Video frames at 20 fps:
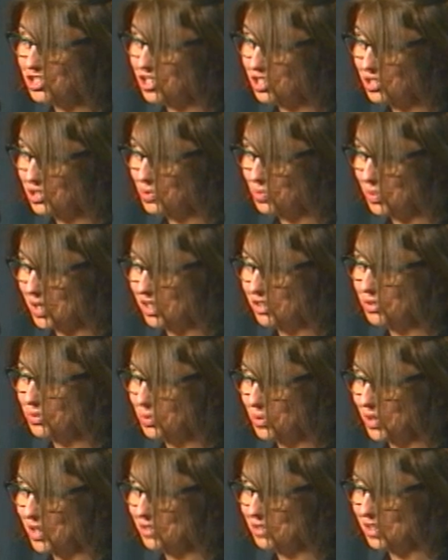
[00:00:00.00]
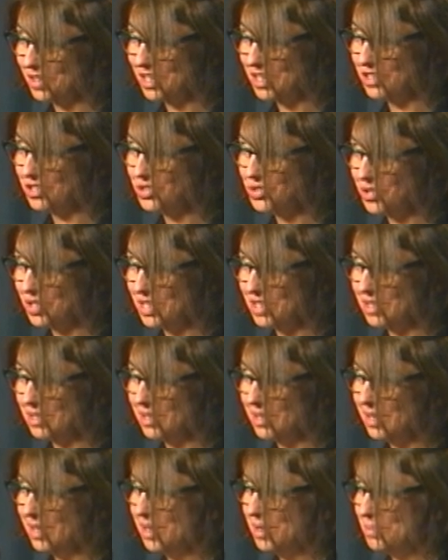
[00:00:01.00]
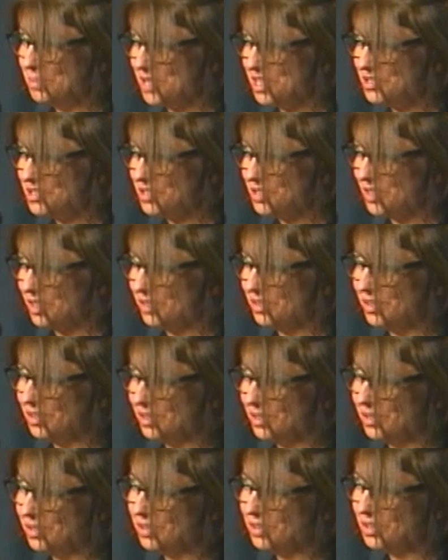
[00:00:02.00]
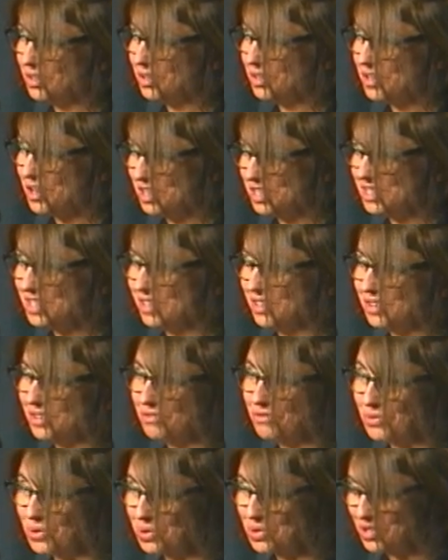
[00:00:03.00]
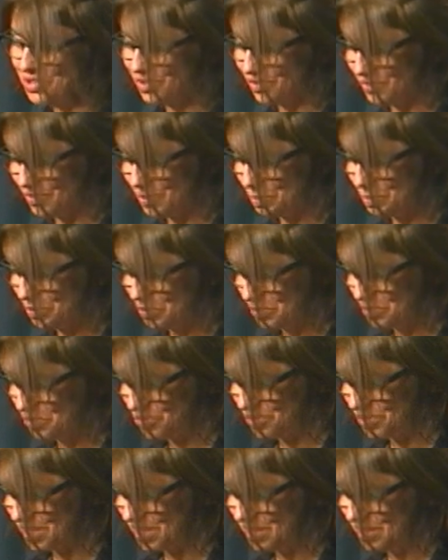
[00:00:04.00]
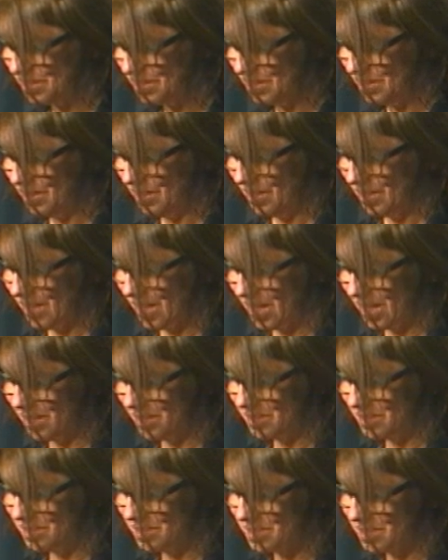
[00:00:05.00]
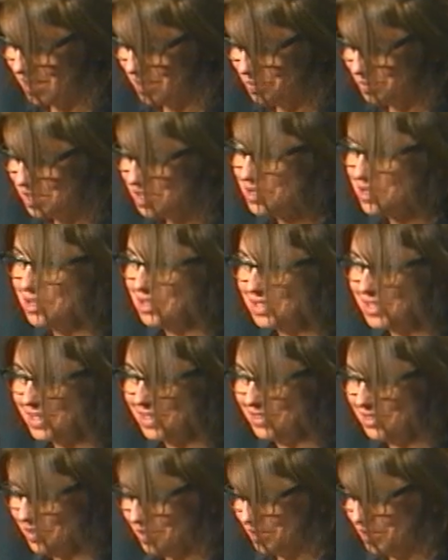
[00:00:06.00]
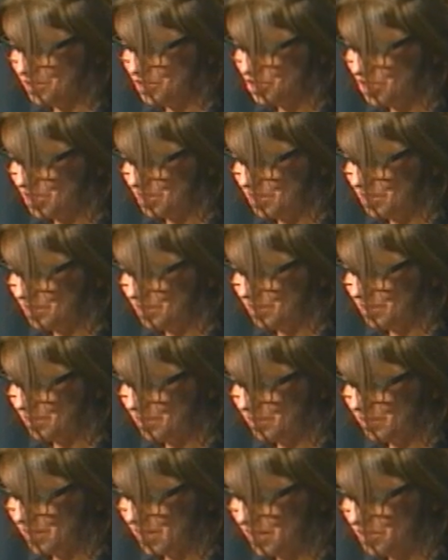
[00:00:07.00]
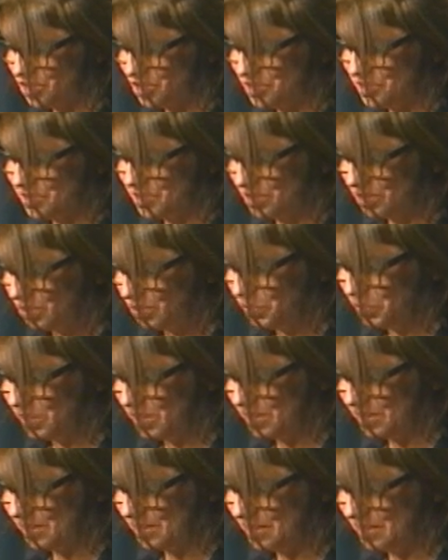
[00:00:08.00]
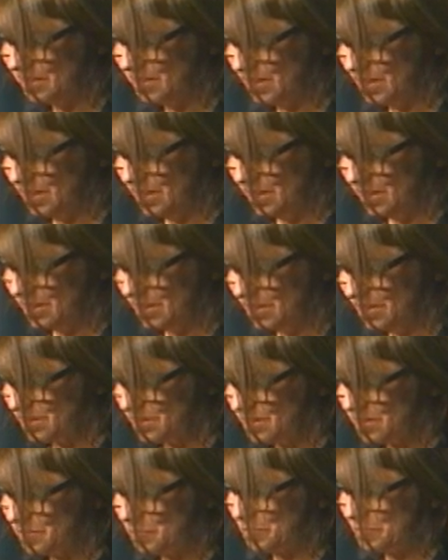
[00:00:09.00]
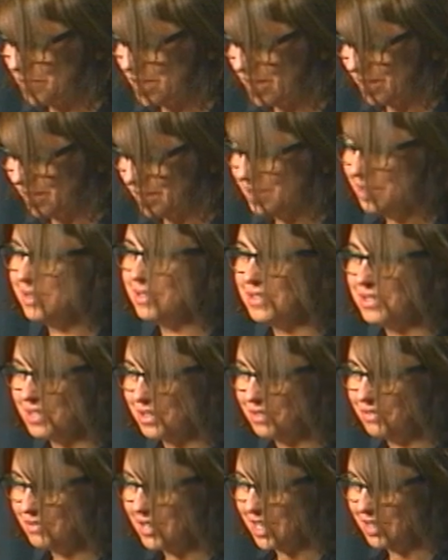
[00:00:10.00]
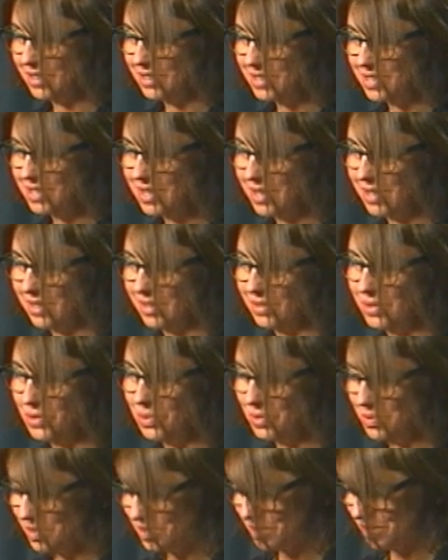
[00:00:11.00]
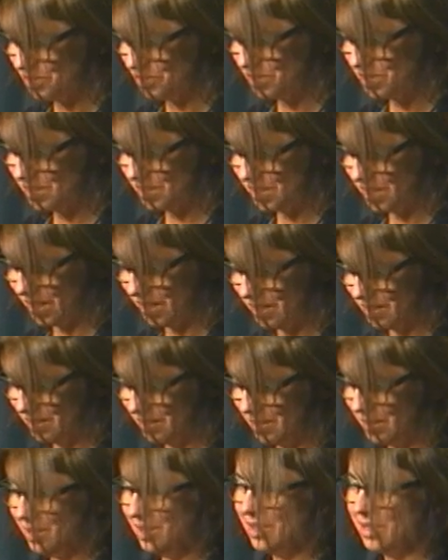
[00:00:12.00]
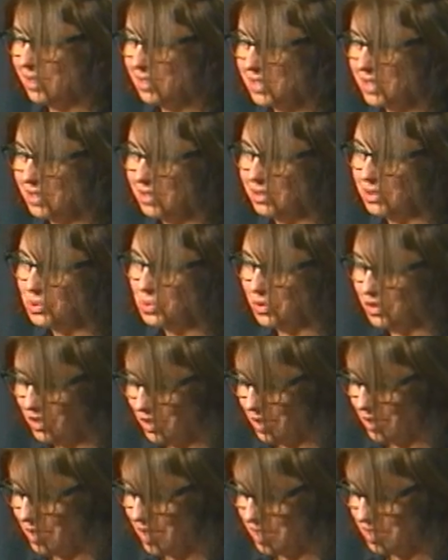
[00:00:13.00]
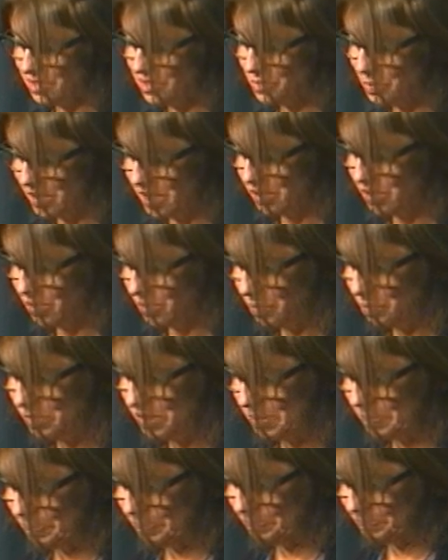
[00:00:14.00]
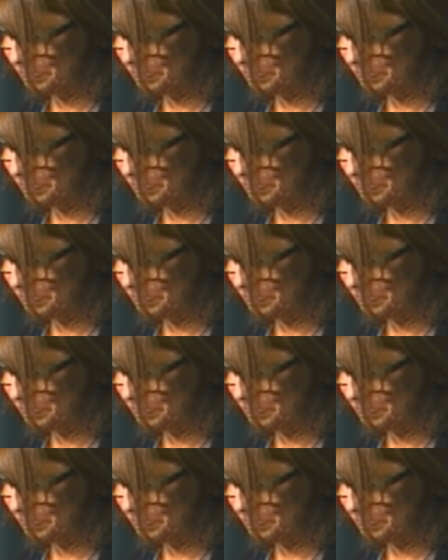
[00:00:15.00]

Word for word: she's read throughout the country based on the content, the focus of her poetry. And a recent anthology that she's included in is by Doug Valentine, who is here today, titled With Our Eyes Wide Open.